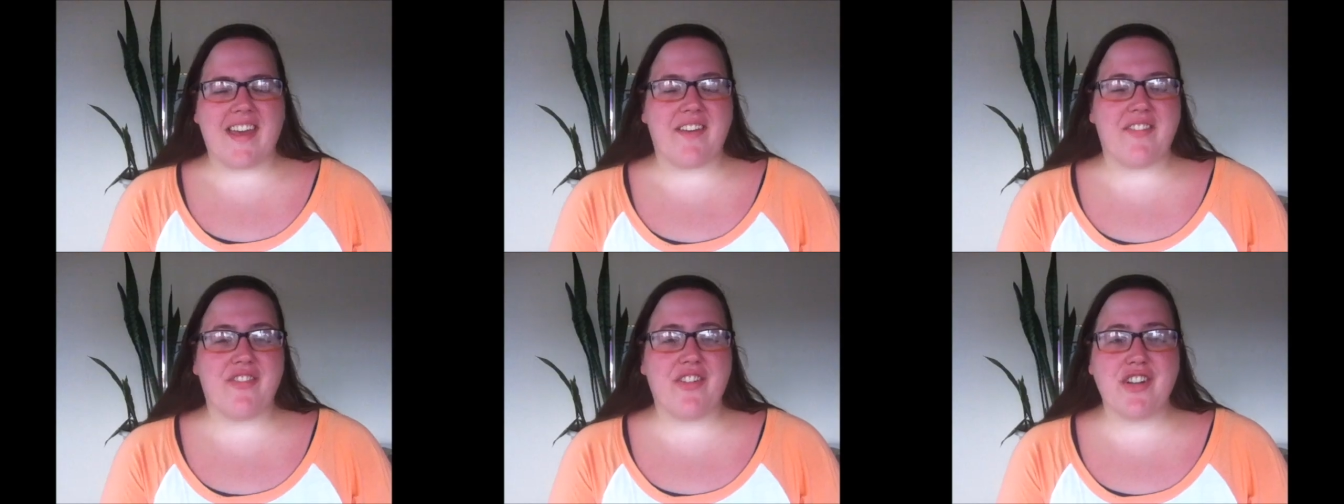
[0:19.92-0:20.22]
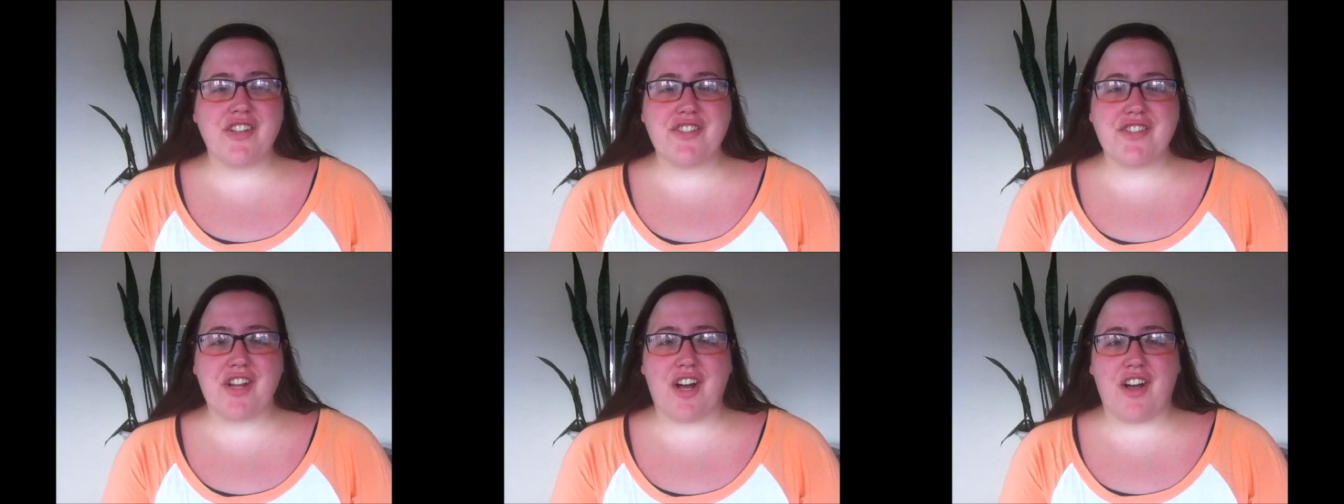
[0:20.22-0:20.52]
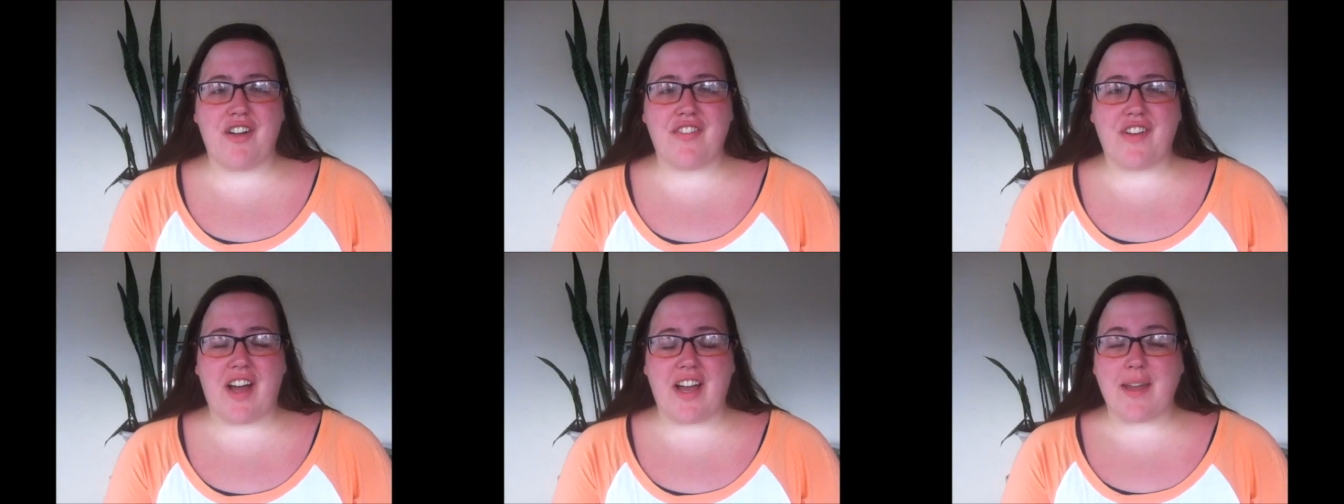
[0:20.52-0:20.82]
Okay, first
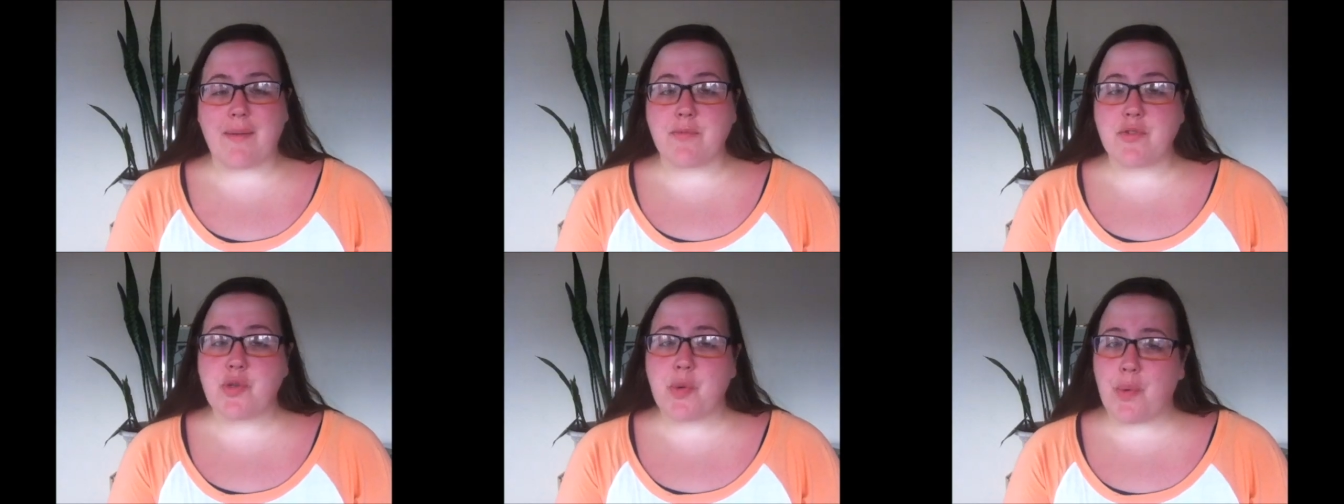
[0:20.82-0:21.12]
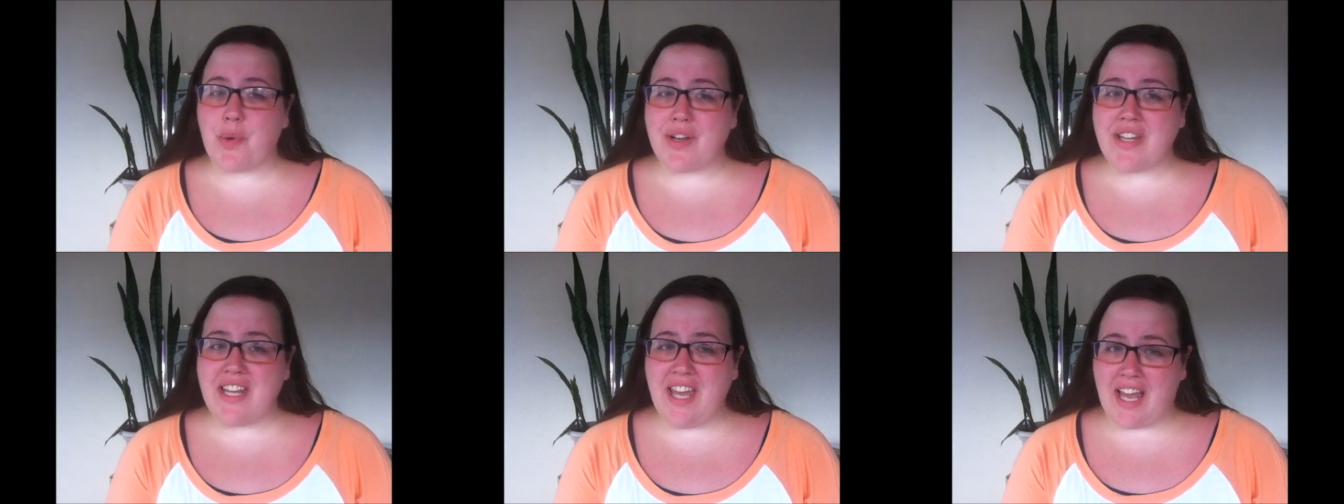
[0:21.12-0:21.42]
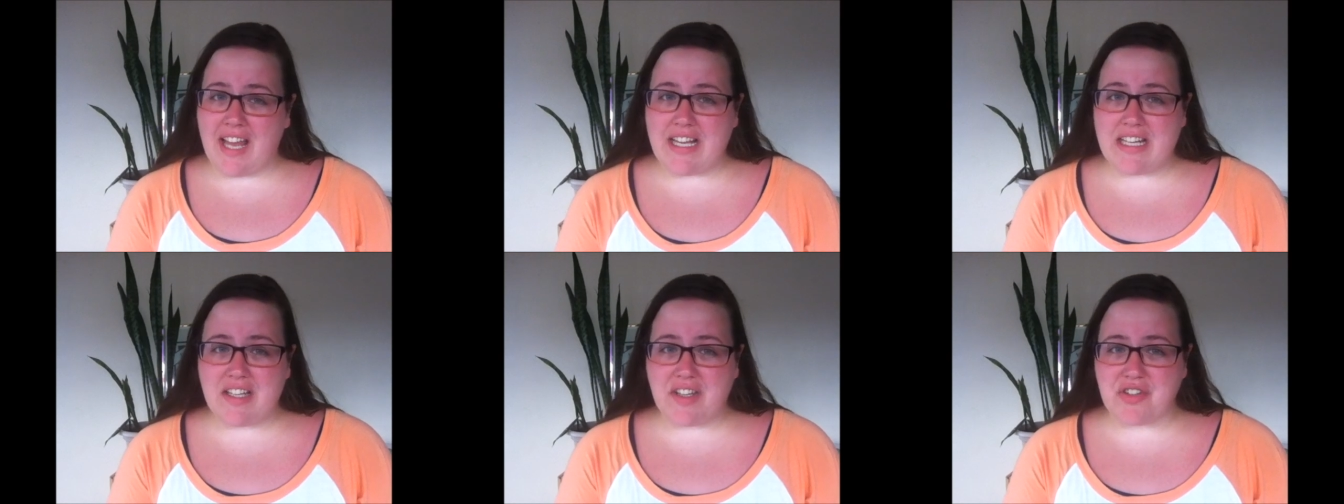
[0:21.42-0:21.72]
off, I'm
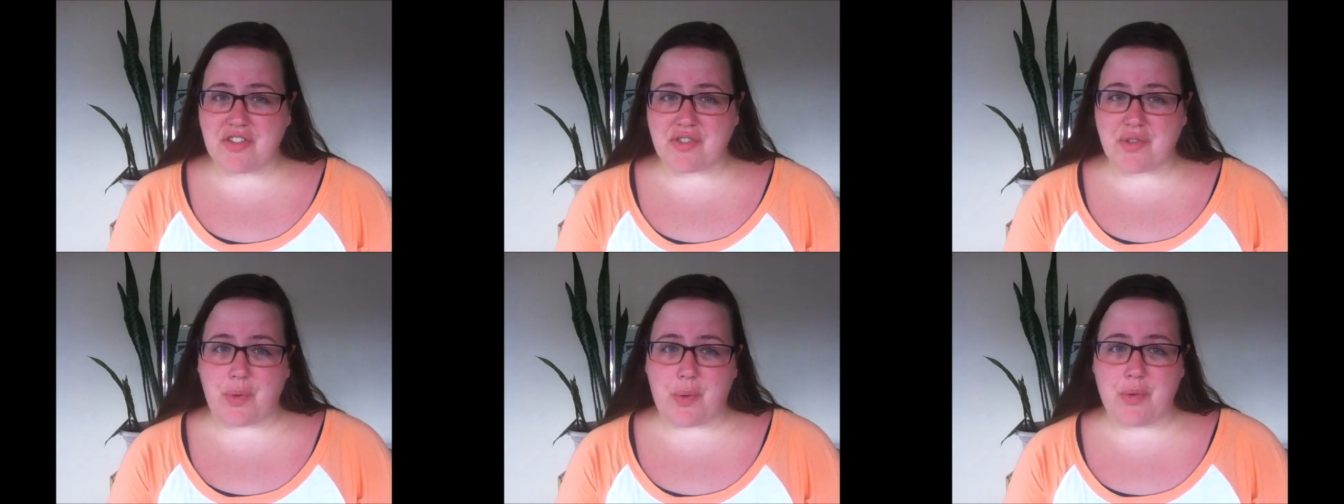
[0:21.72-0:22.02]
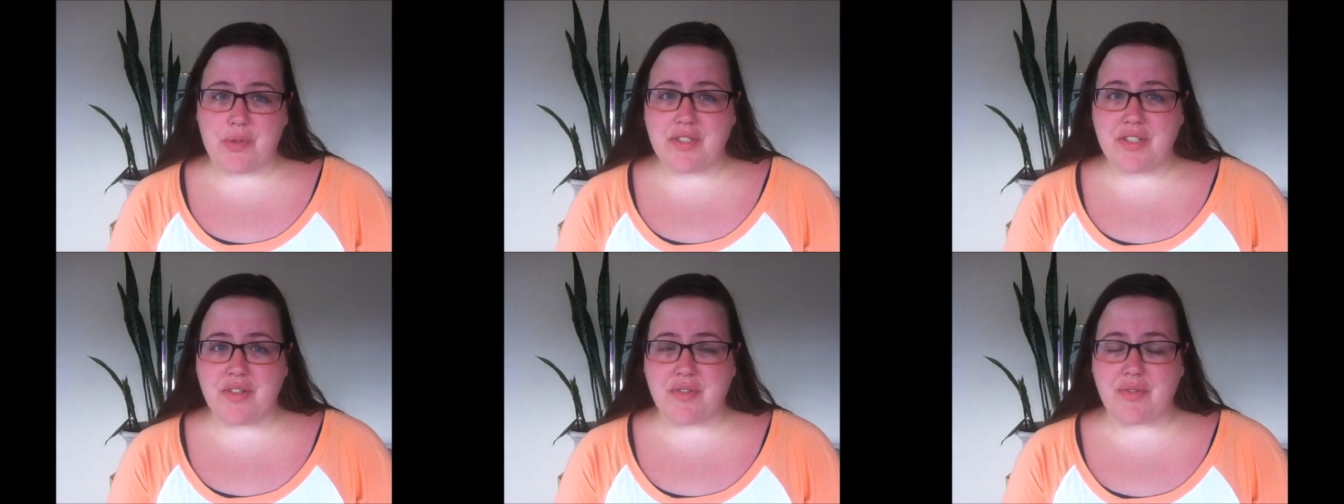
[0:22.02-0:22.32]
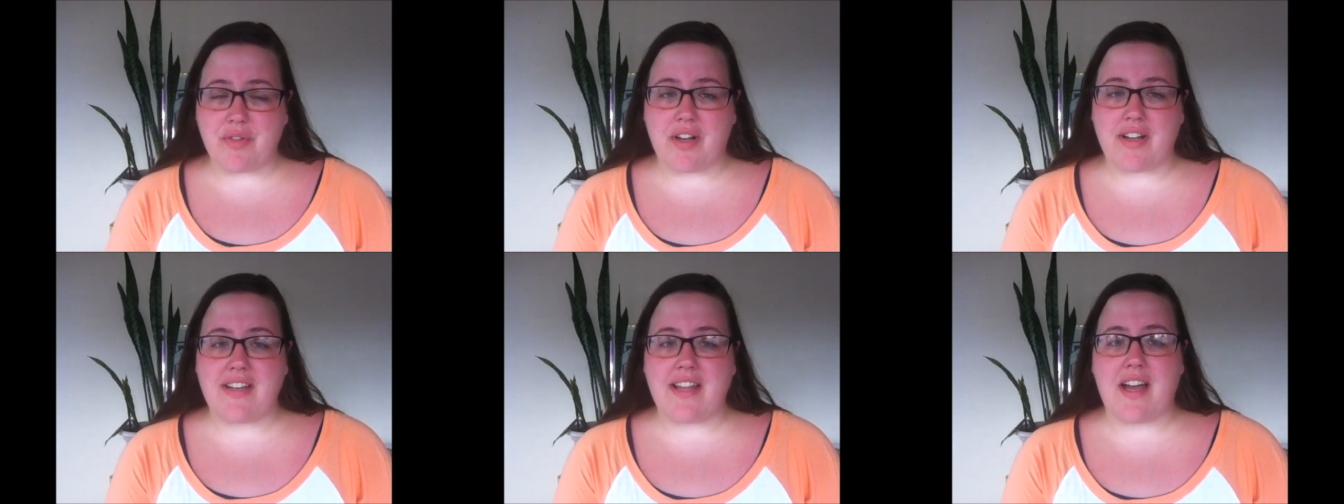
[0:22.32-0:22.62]
28 years old
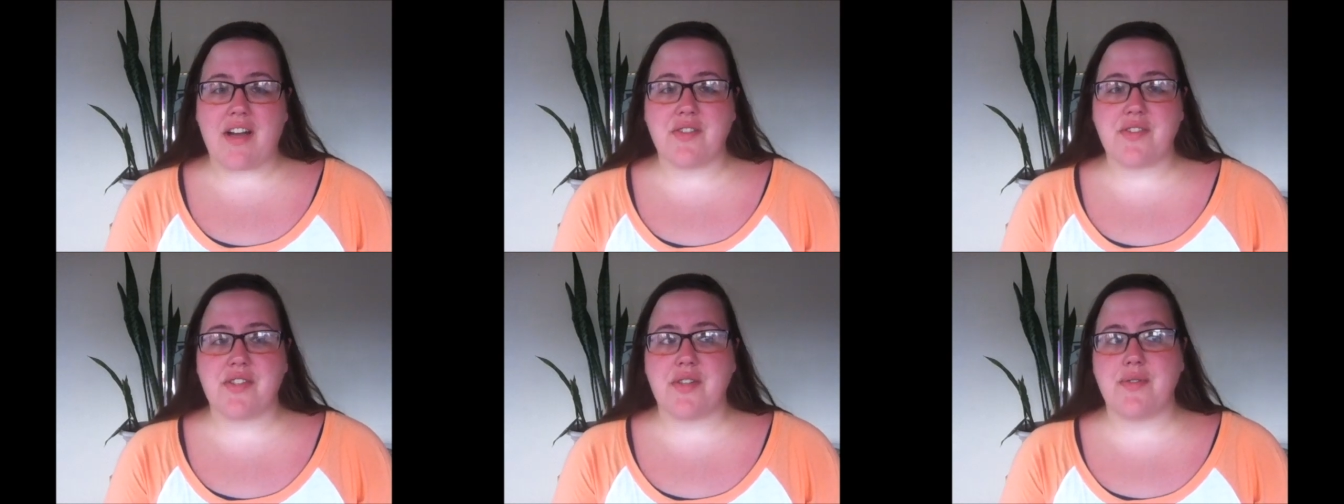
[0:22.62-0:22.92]
right now.